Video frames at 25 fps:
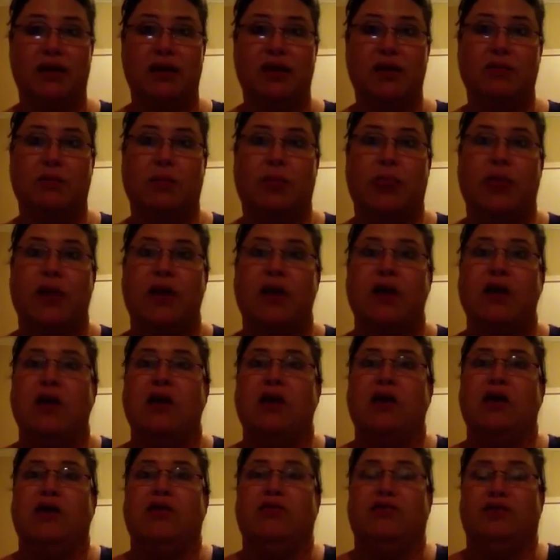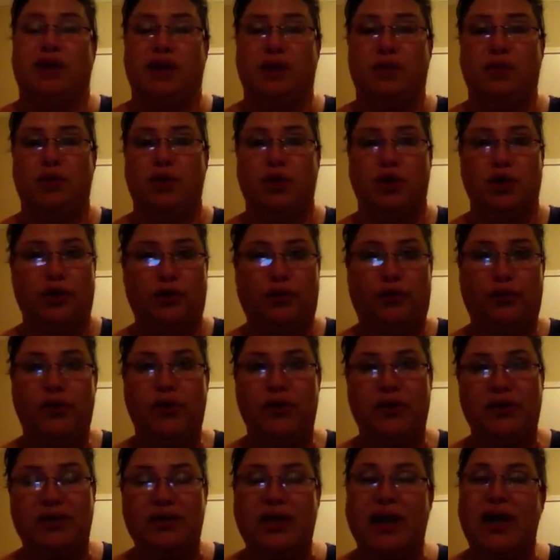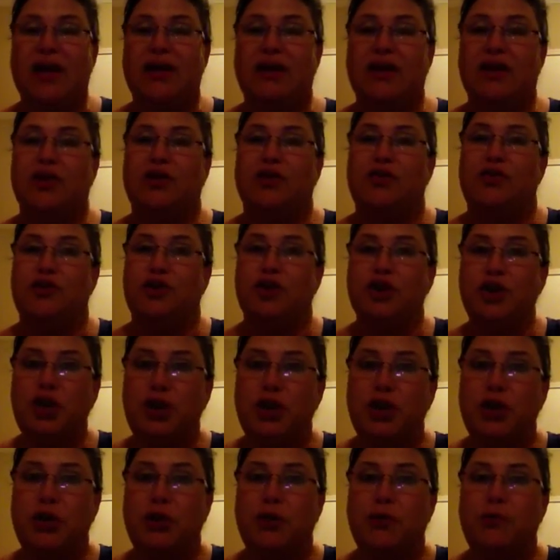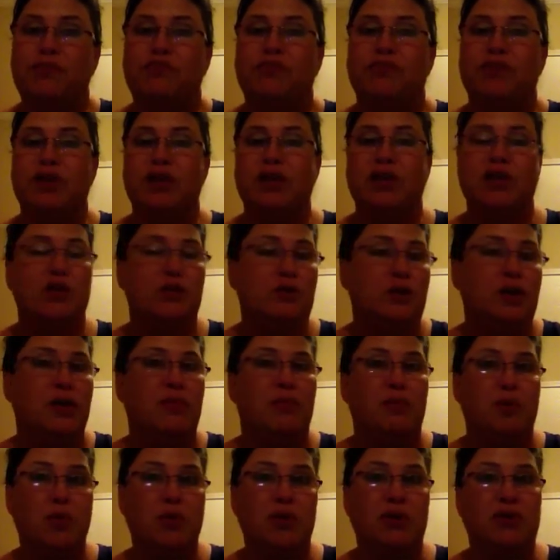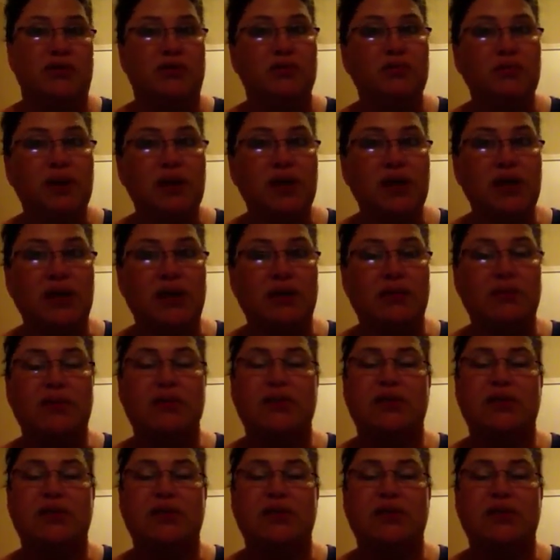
up, then when your friends sign under you, then you get points from them.